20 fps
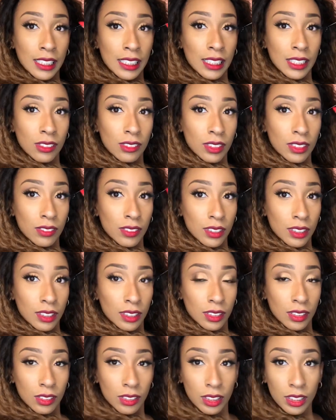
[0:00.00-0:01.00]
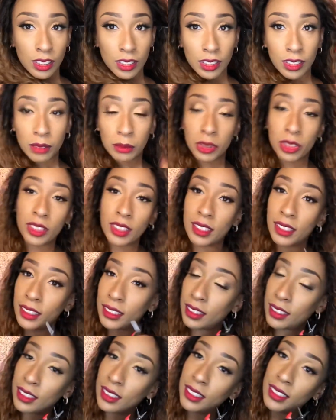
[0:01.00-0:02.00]
I don't even know, y'all. I'm trying
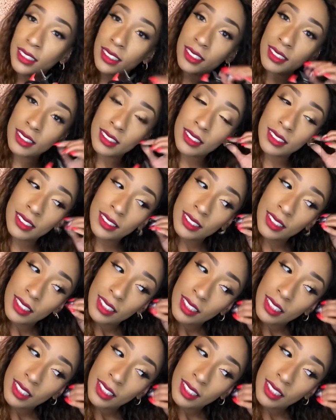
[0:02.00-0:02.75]
not to cut this.